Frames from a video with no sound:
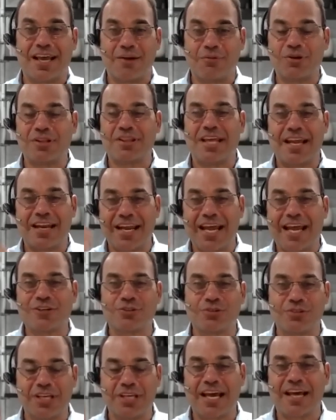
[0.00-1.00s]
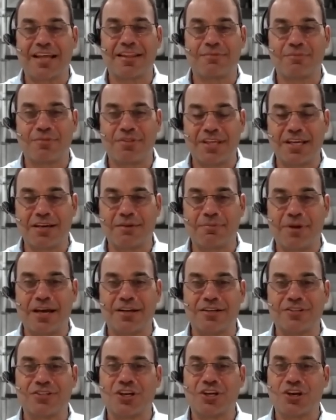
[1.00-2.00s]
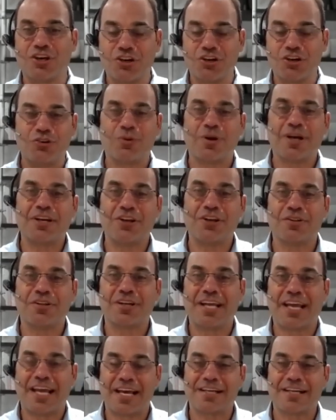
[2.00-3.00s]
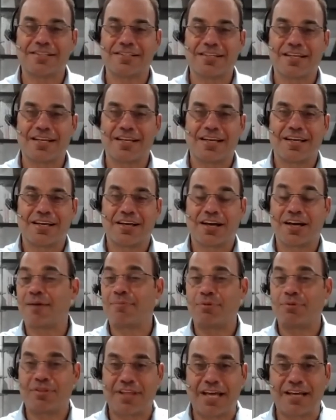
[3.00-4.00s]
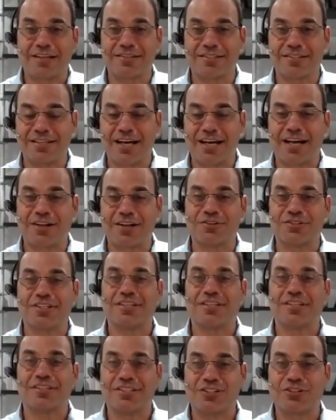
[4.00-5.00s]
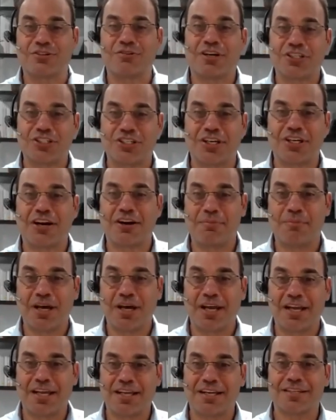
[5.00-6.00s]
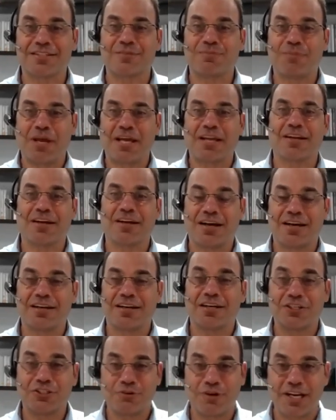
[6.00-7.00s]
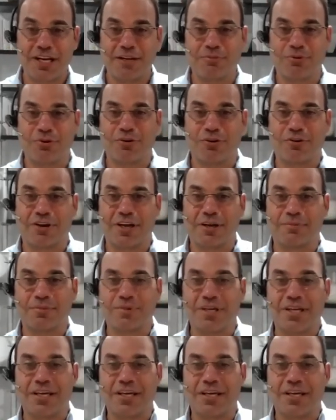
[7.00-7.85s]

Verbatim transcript: And what that naturally had them think about is who do I know that has a couple thousand dollars in discretionary money to spend on a training program?